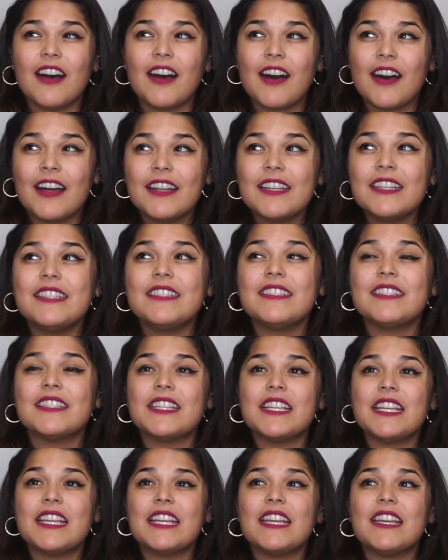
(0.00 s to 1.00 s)

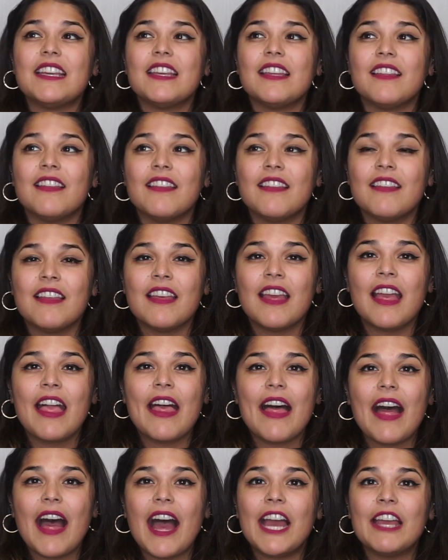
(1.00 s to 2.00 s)
honestly,
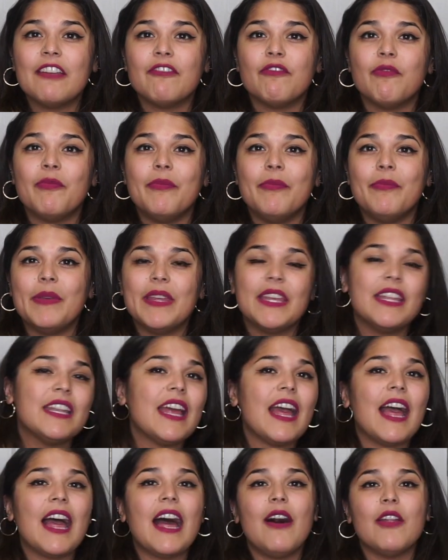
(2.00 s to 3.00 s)
I've been
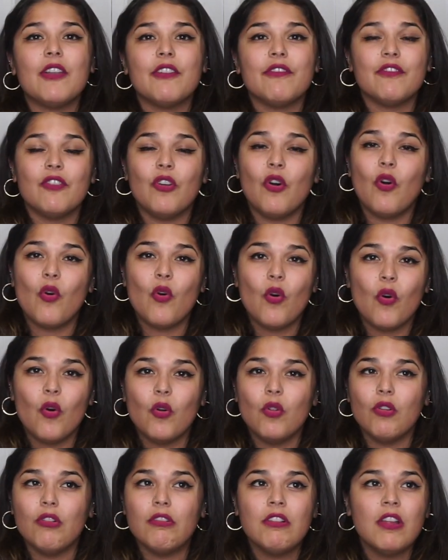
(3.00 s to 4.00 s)
out of the
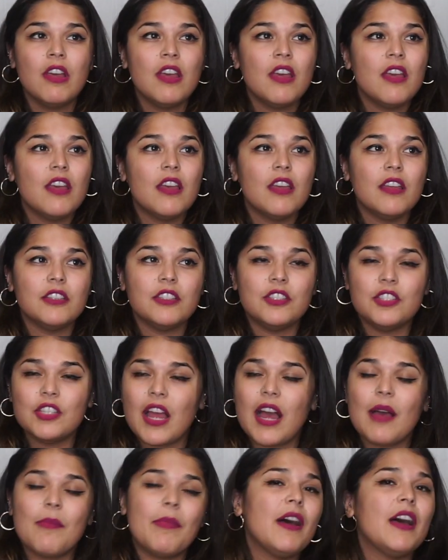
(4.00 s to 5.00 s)
whole
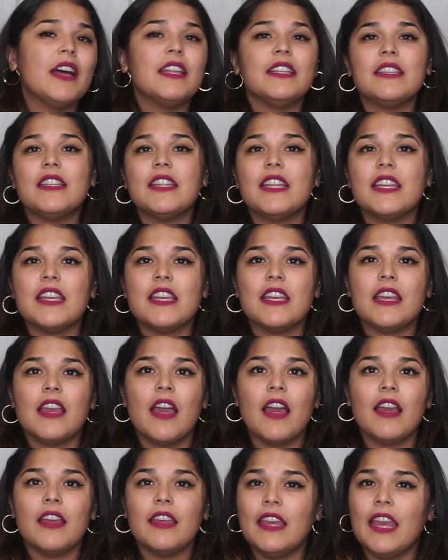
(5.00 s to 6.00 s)
job
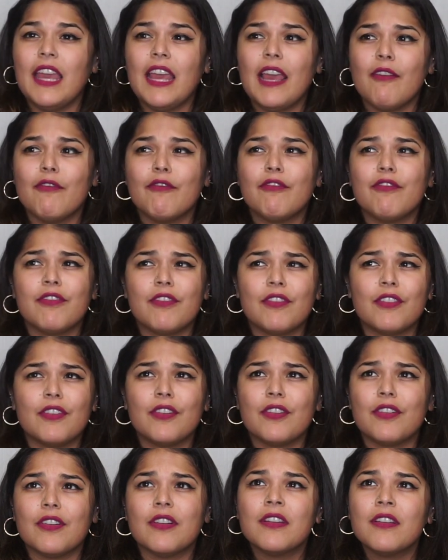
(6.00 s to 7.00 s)
hunting game
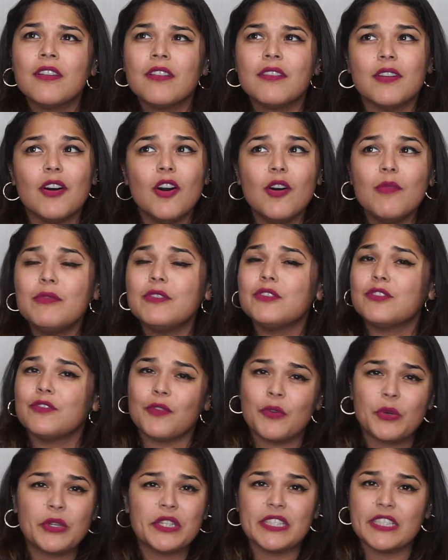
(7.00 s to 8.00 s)
for almost
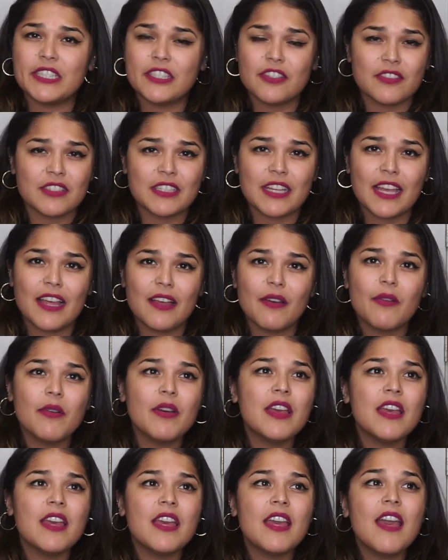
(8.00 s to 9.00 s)
4 years now.
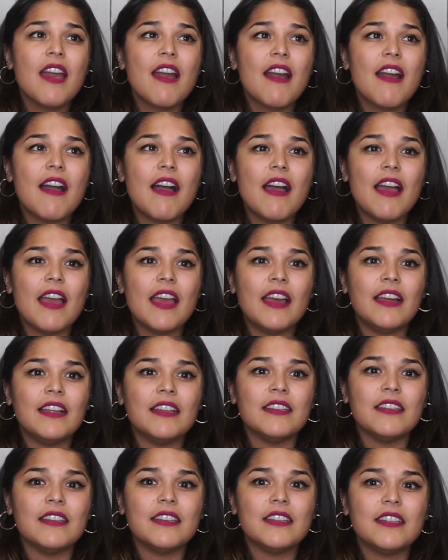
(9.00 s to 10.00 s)

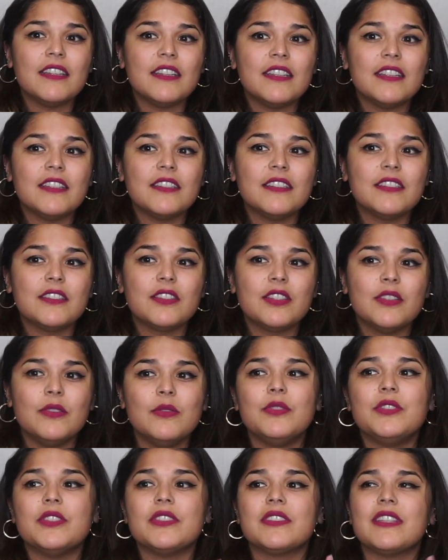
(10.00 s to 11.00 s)
And
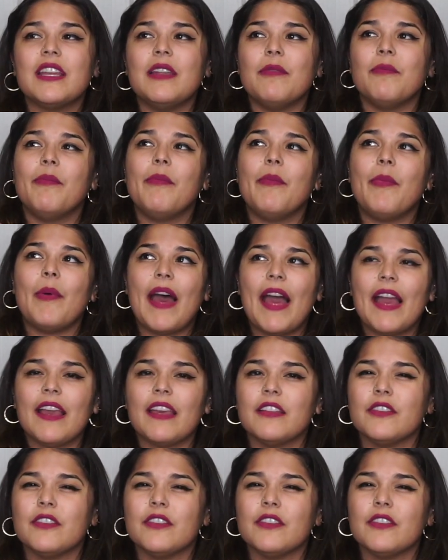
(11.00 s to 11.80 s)
to just get back